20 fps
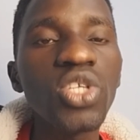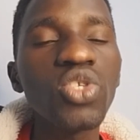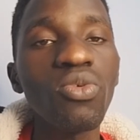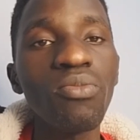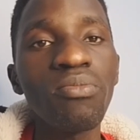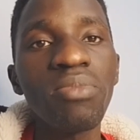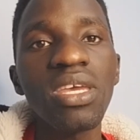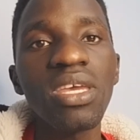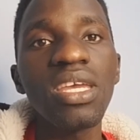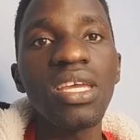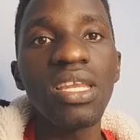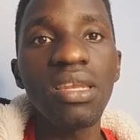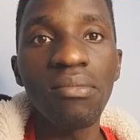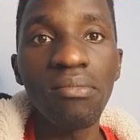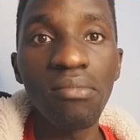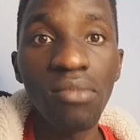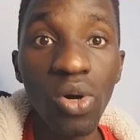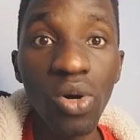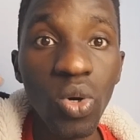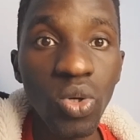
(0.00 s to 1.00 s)
to be in
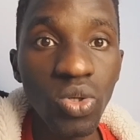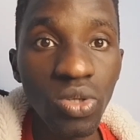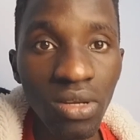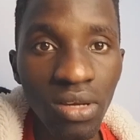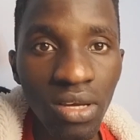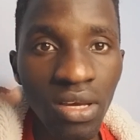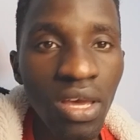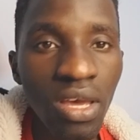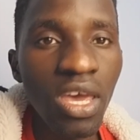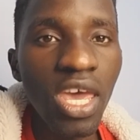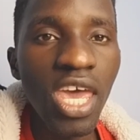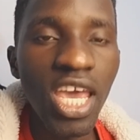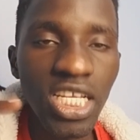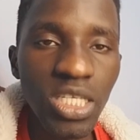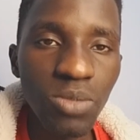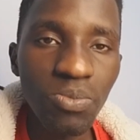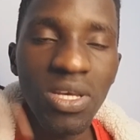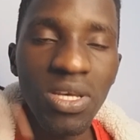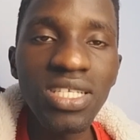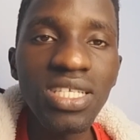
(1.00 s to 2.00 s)
more
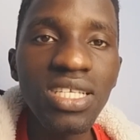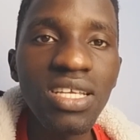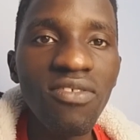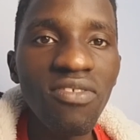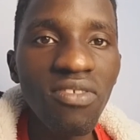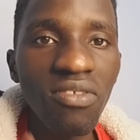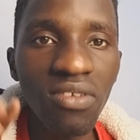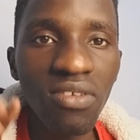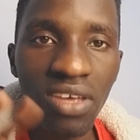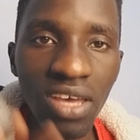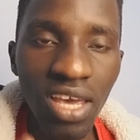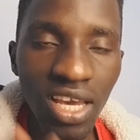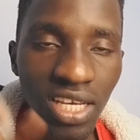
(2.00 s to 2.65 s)
expensive